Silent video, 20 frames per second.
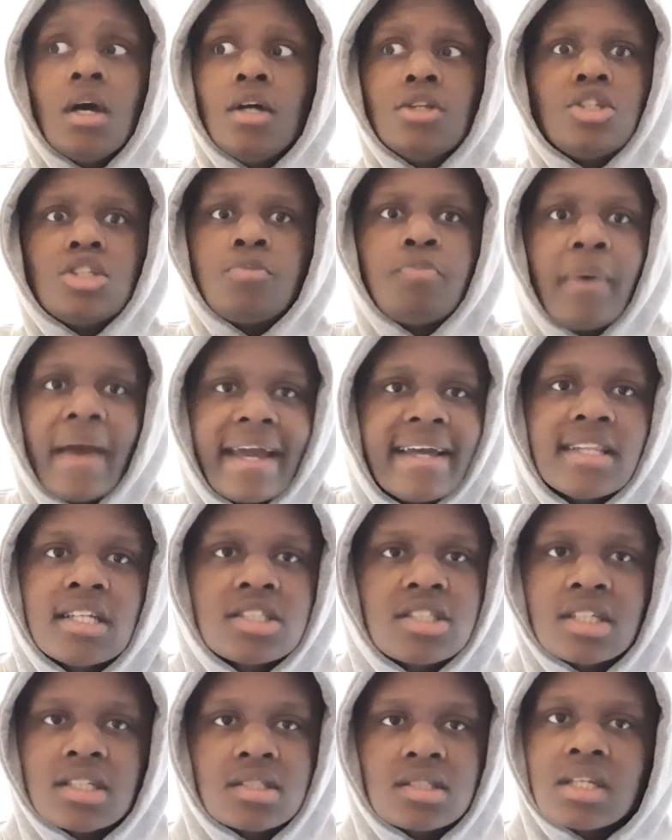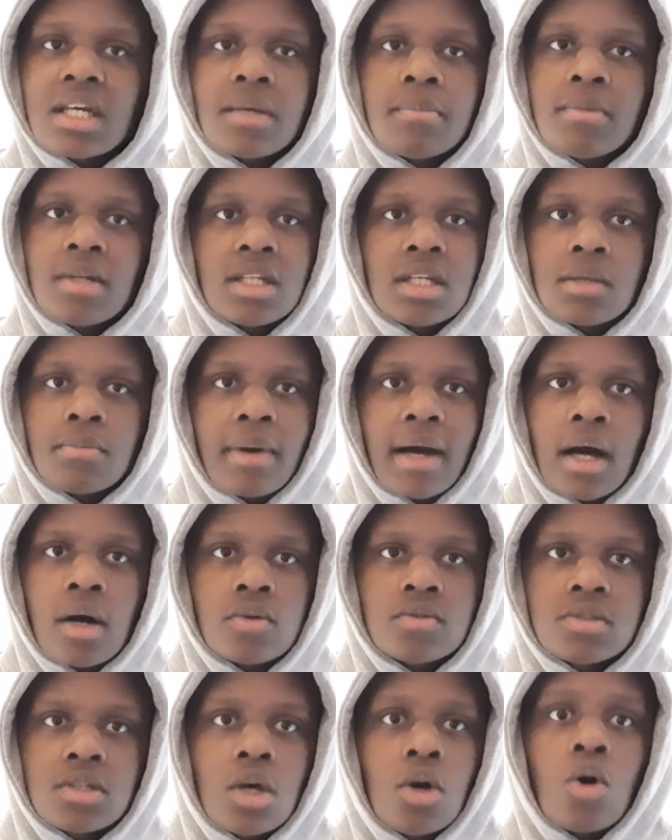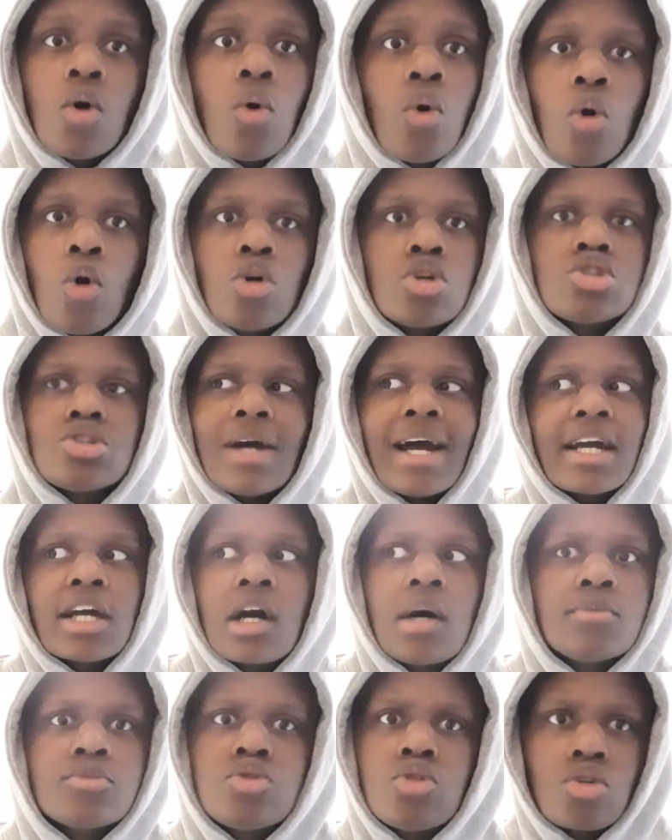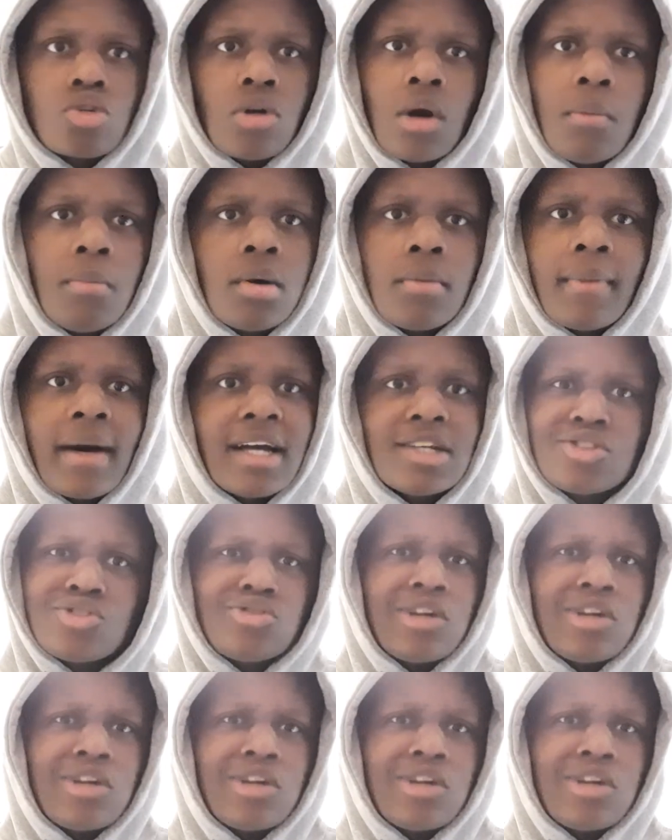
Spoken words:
Just pay the 68 million pounds, or try come to a compromise.